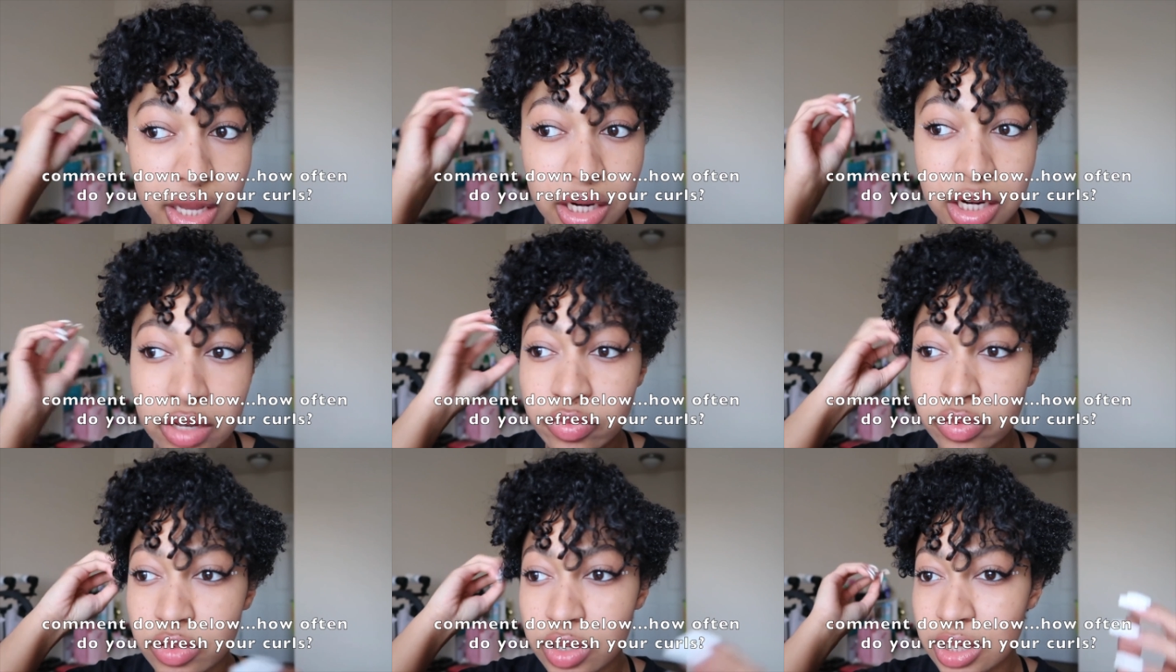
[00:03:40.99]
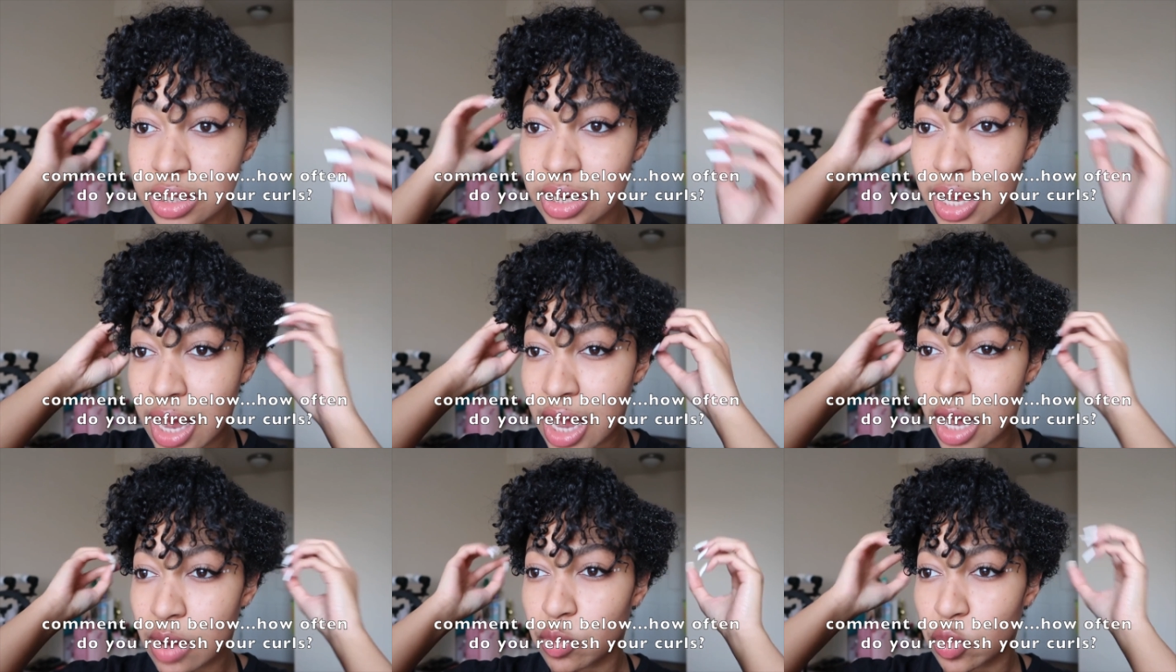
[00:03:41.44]
And if you need
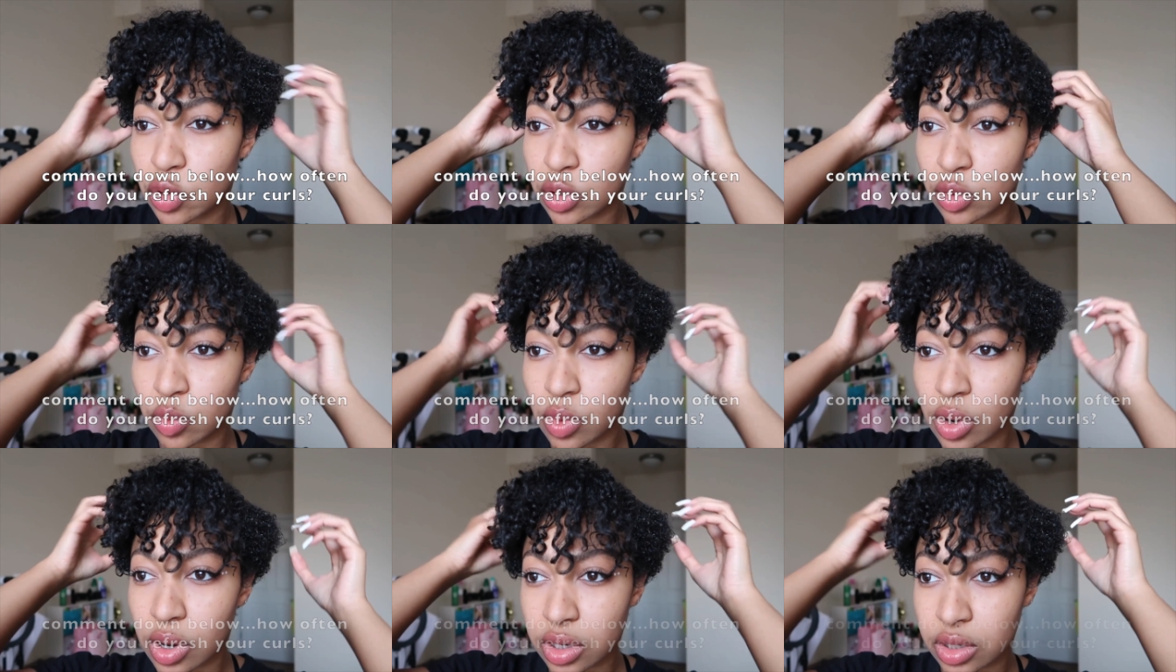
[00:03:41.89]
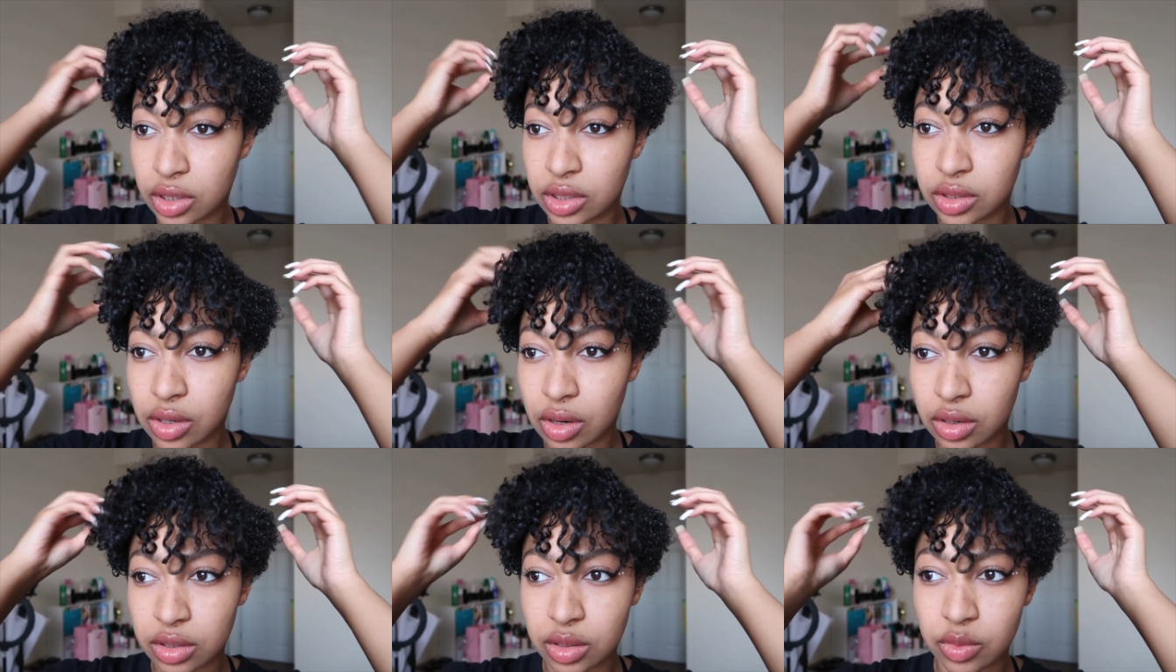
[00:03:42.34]
to add more water
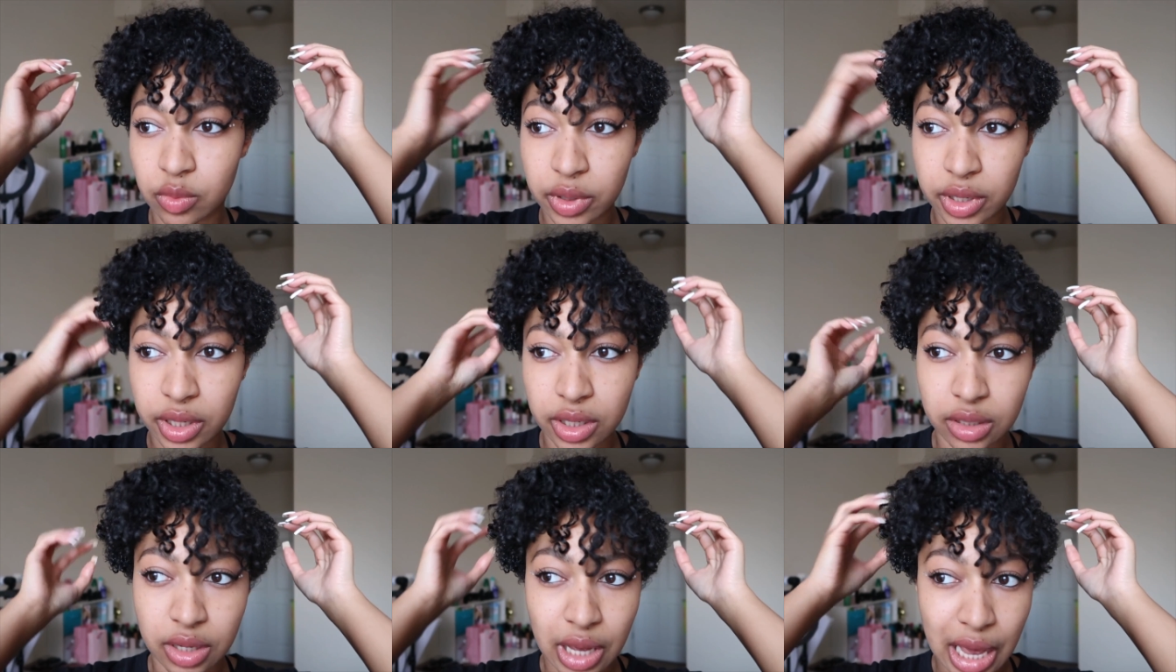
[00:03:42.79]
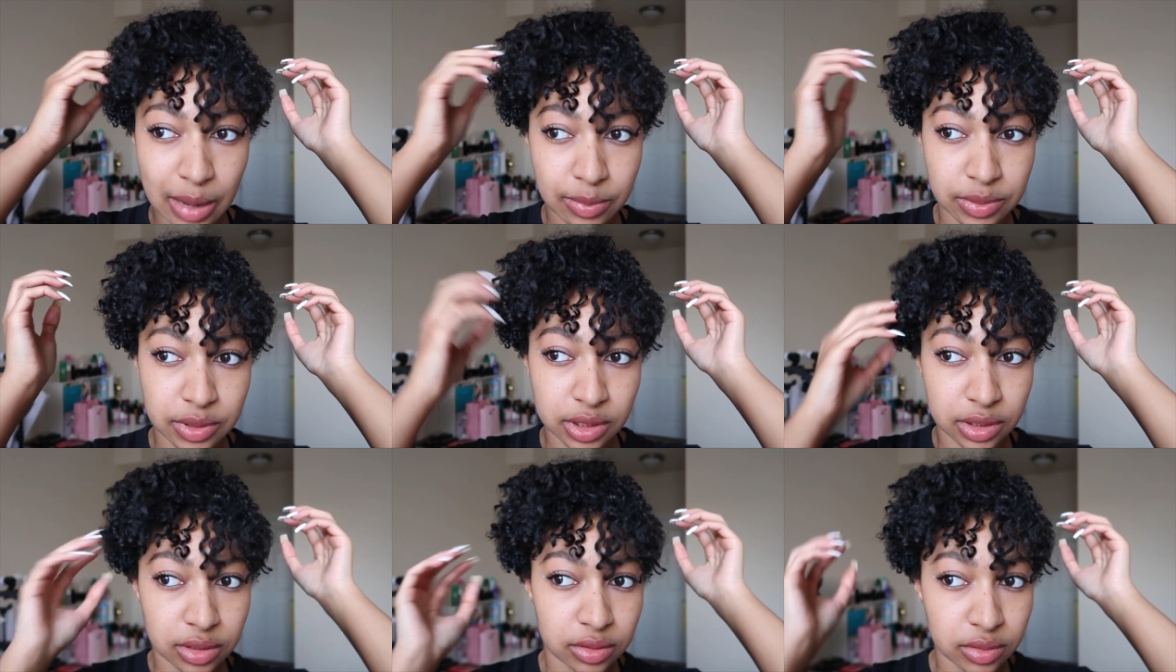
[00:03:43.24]
along the way,
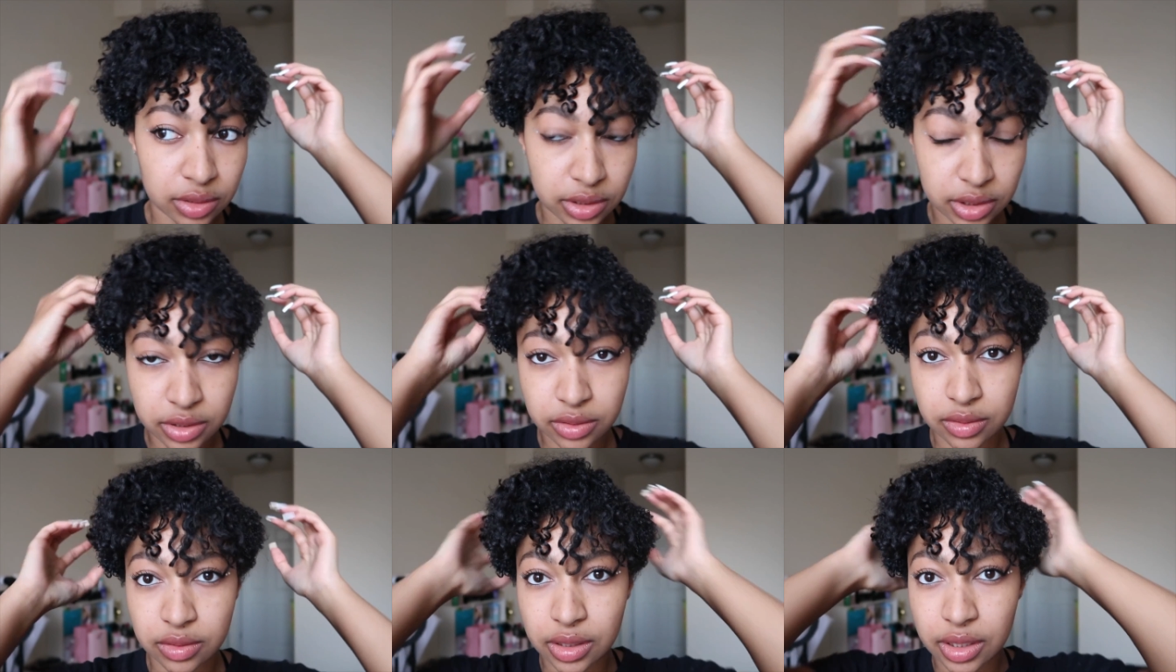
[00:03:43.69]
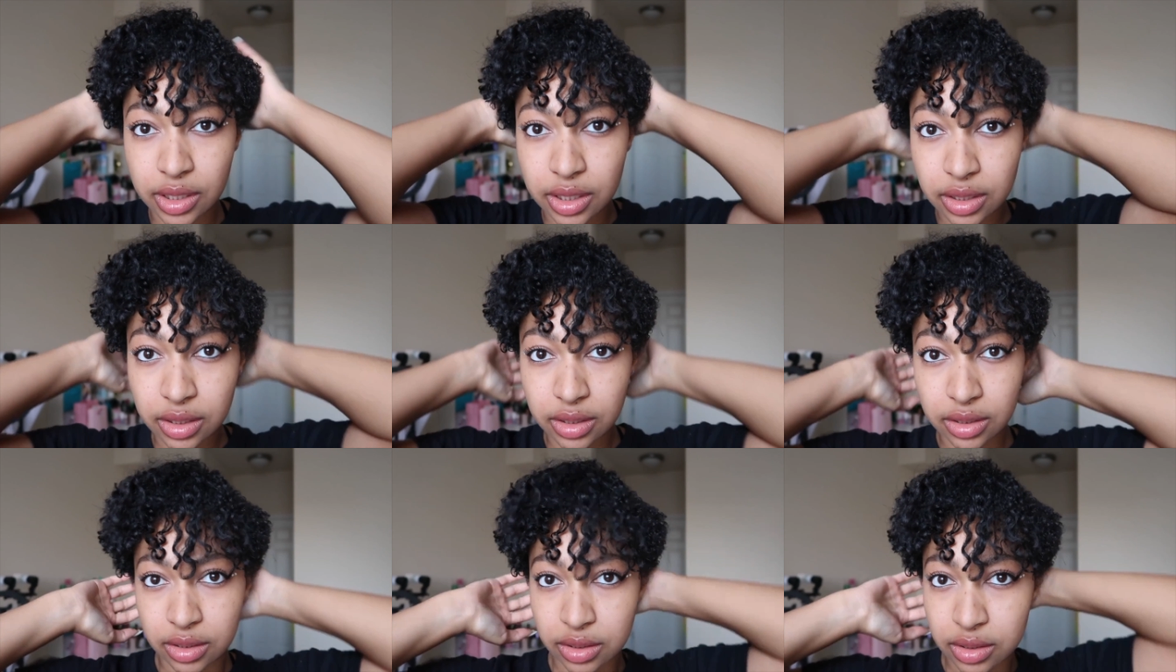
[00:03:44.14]
absolutely do that.